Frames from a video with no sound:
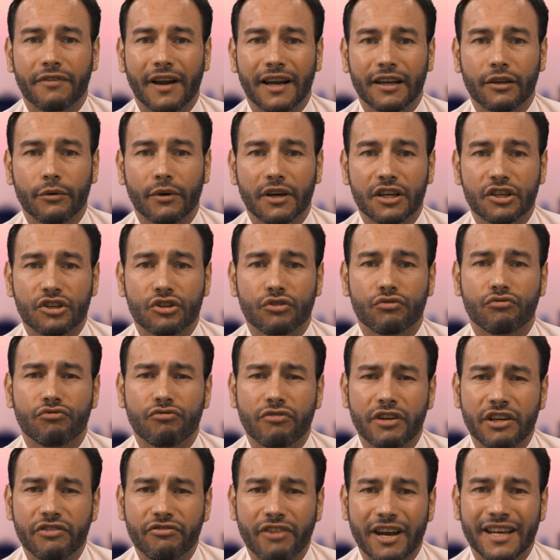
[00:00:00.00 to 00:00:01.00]
a valuation
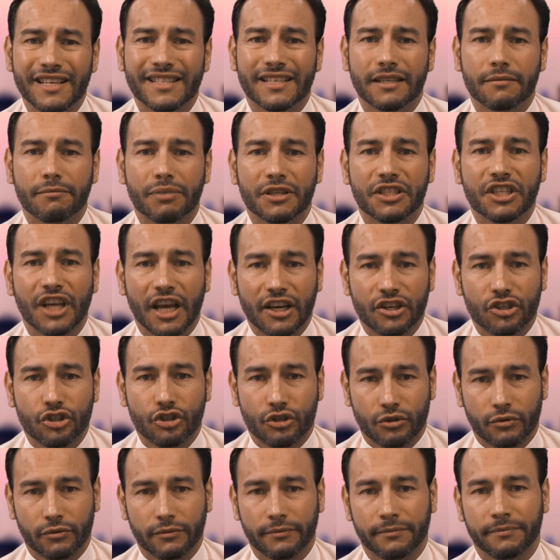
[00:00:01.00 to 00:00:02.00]
re-rating
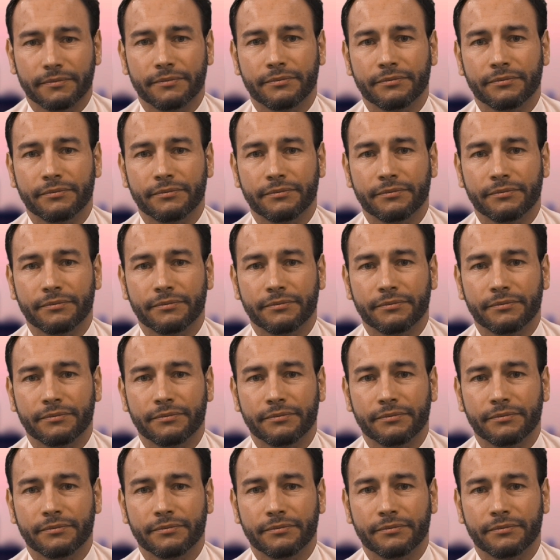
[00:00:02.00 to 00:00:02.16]
potential.